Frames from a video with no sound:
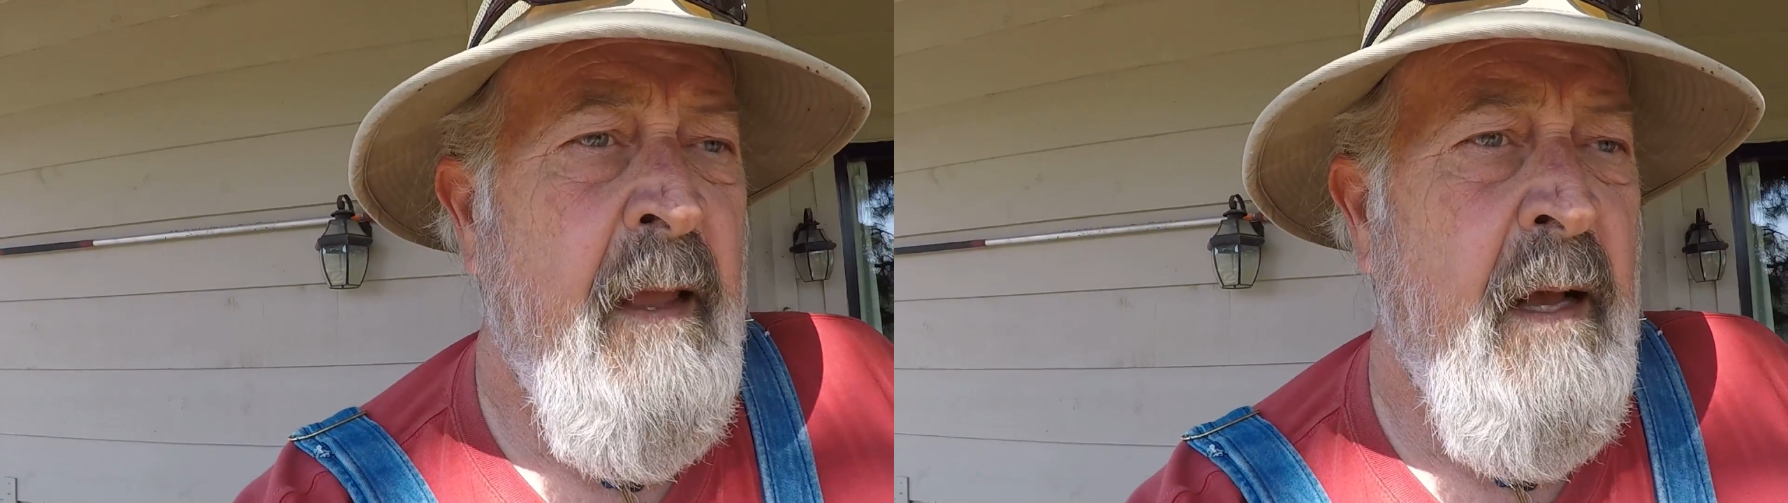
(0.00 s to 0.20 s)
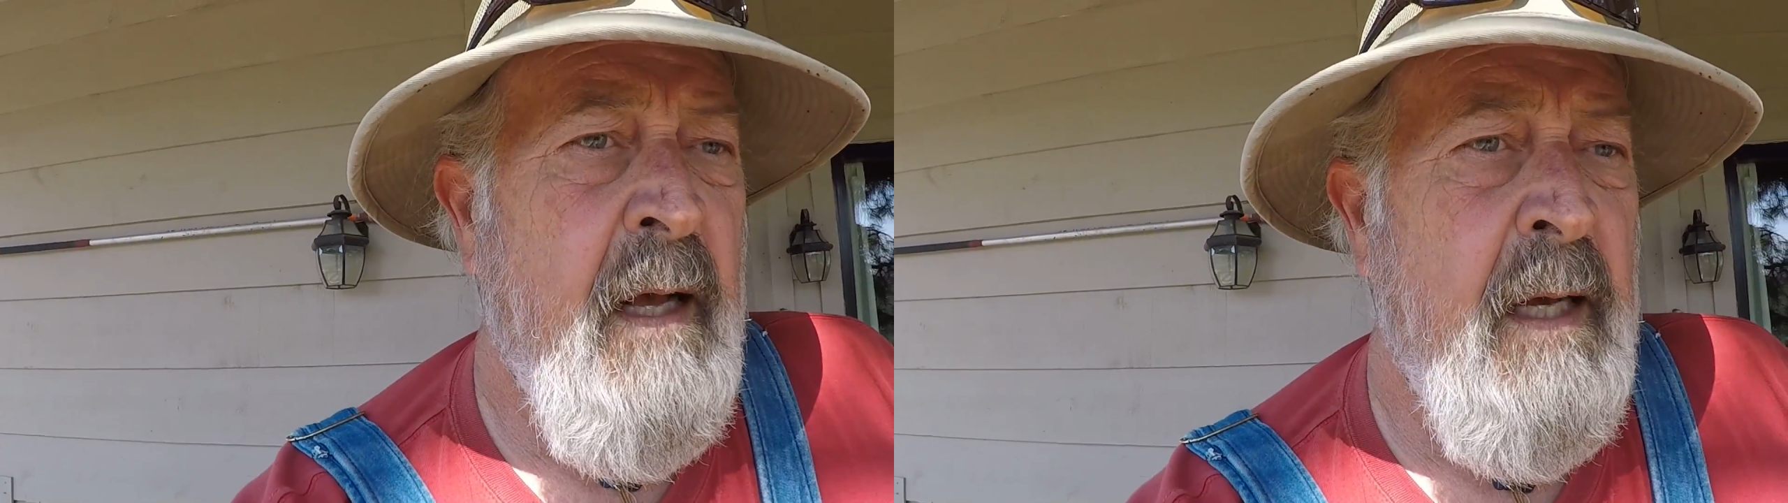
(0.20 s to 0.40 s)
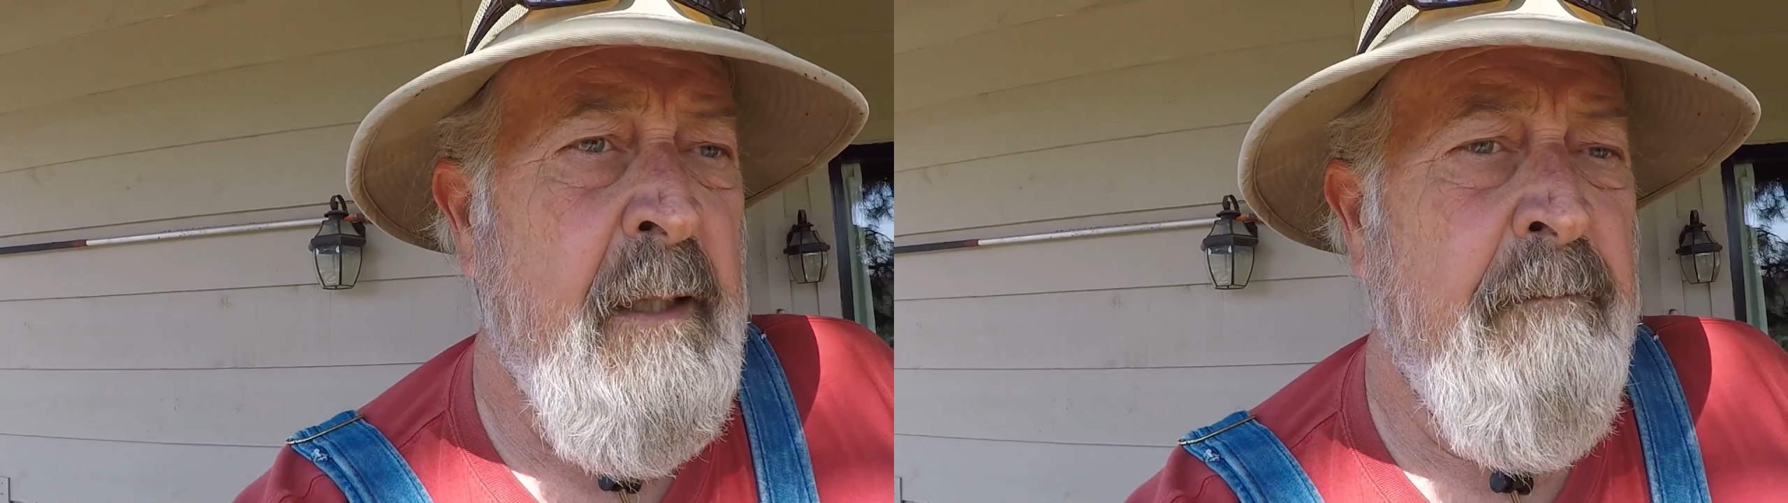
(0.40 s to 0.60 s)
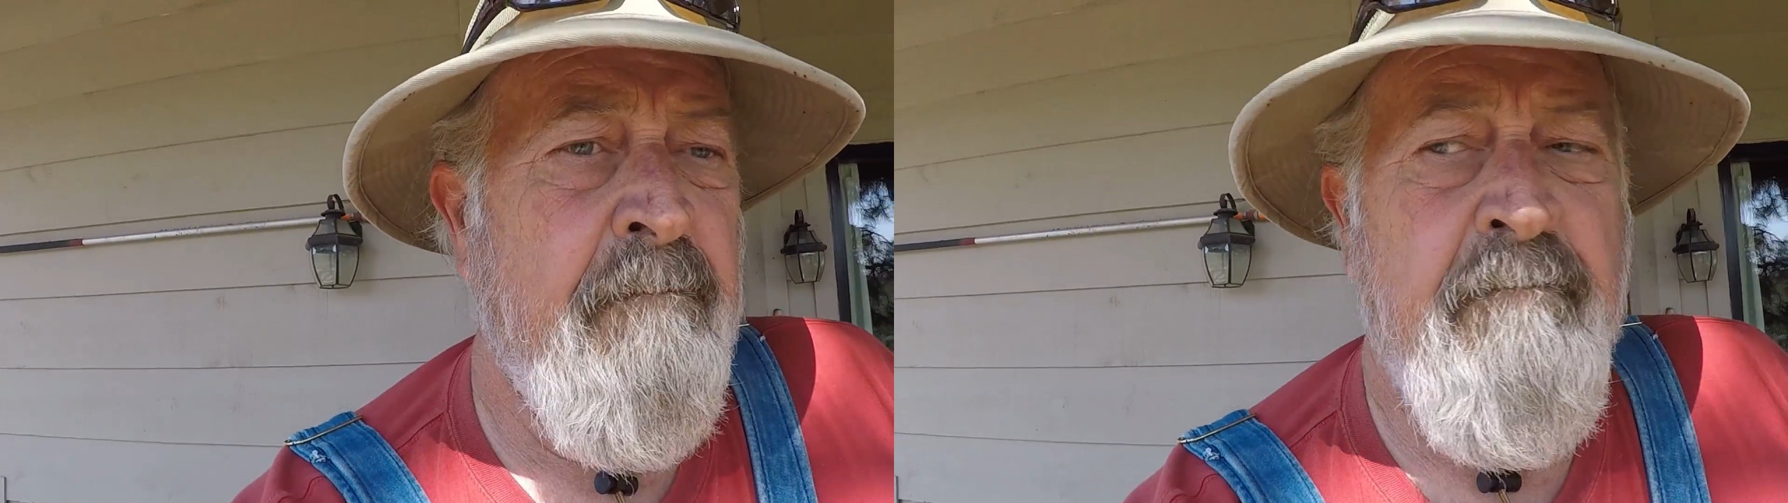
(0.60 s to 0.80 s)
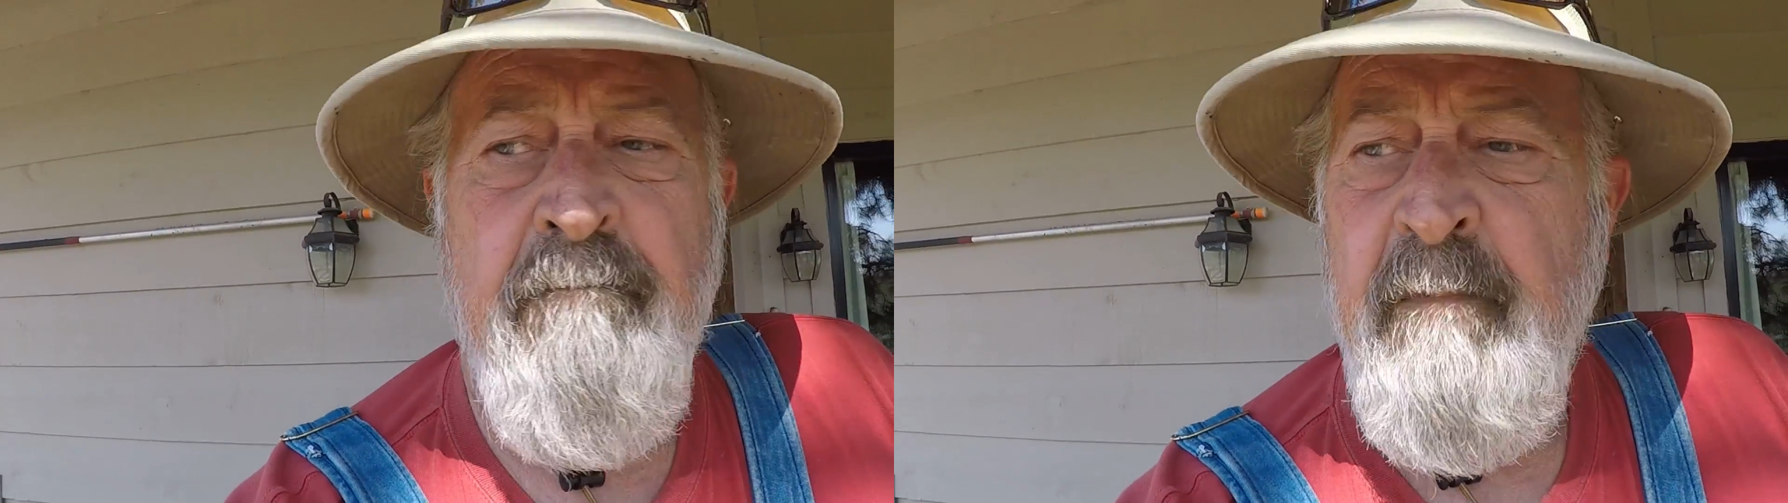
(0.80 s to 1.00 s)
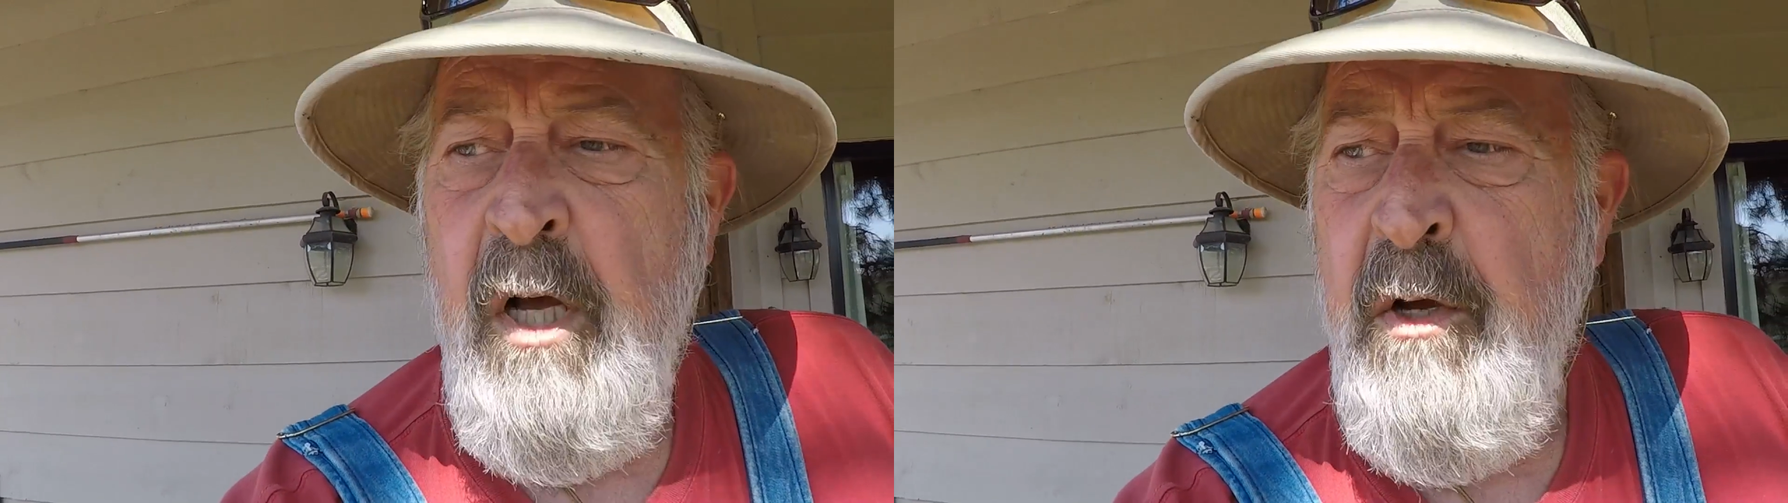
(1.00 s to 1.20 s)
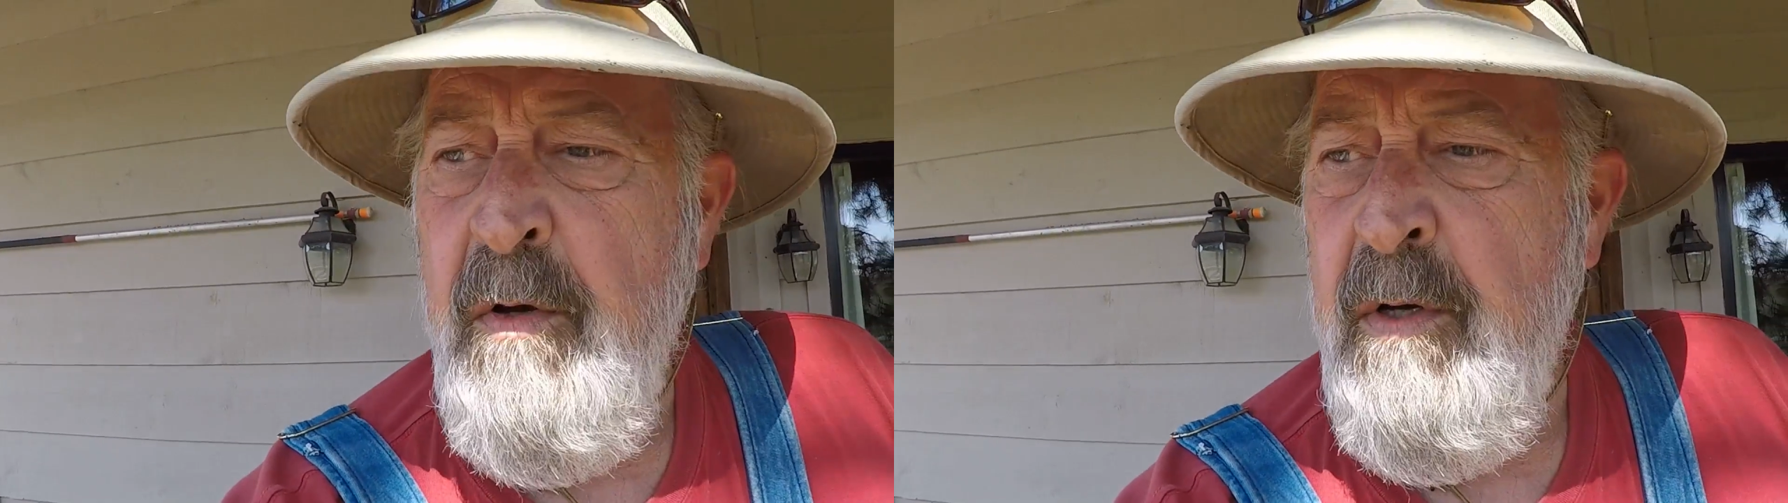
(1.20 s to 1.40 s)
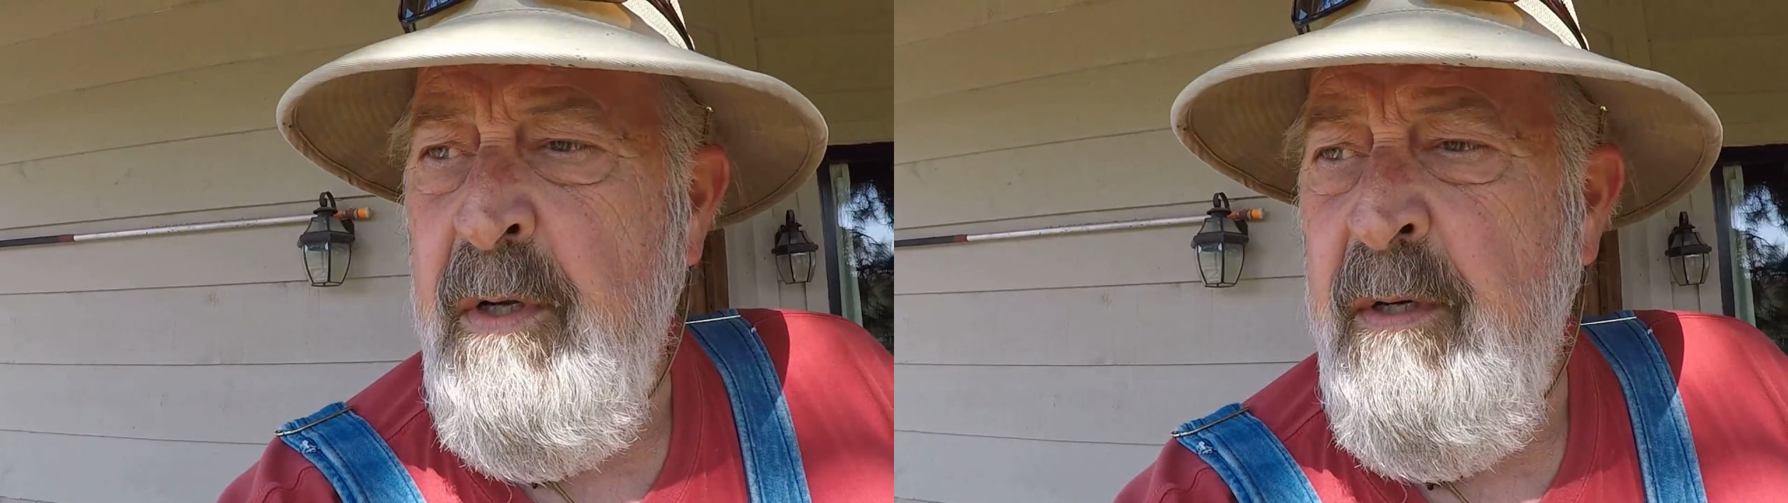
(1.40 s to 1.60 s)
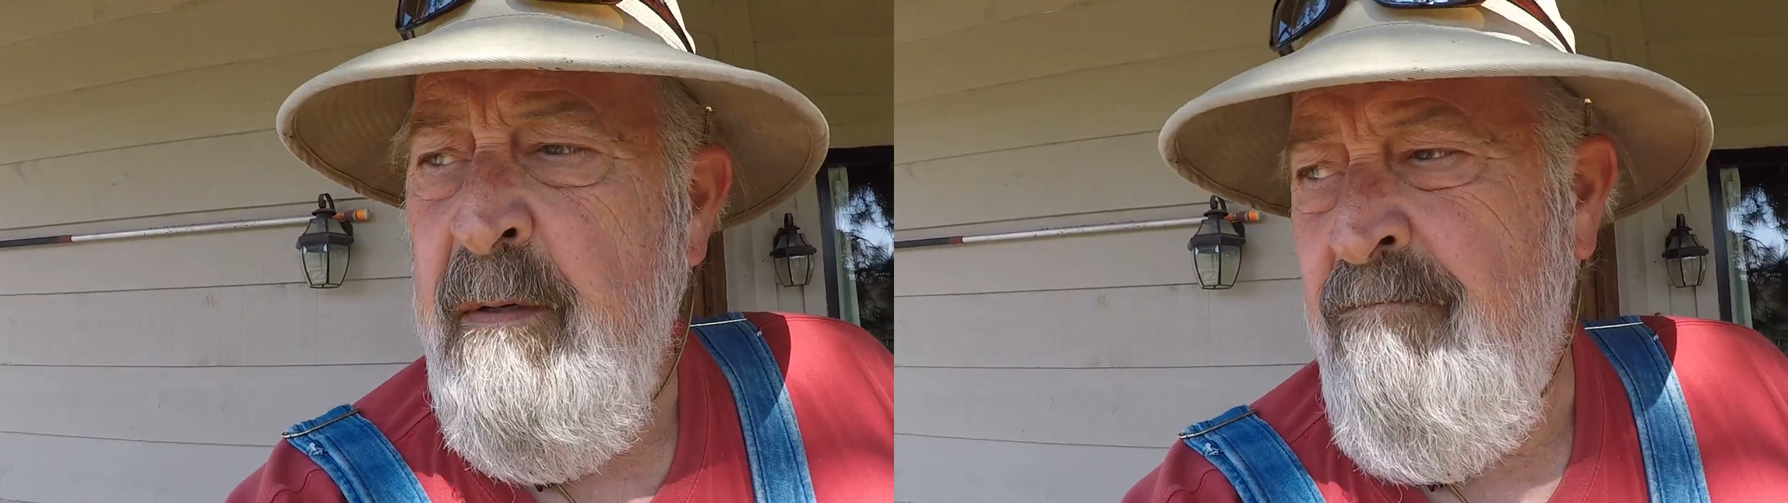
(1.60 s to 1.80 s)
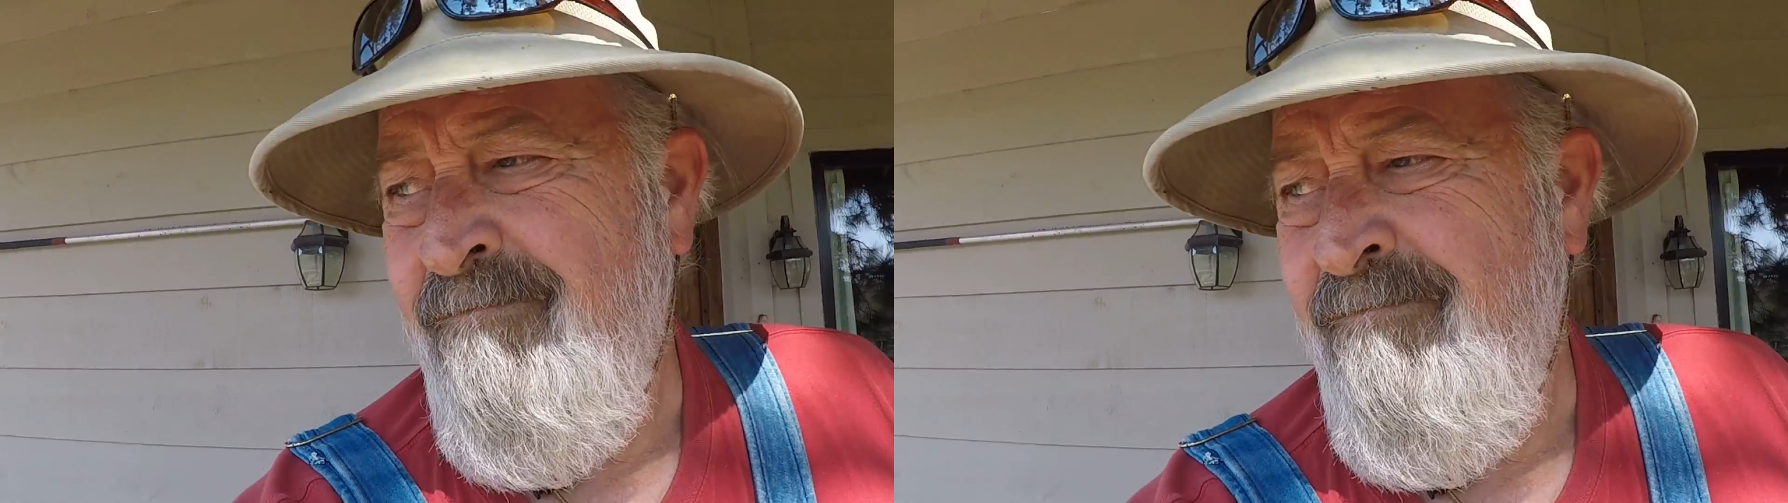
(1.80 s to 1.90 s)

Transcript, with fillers: um, a good,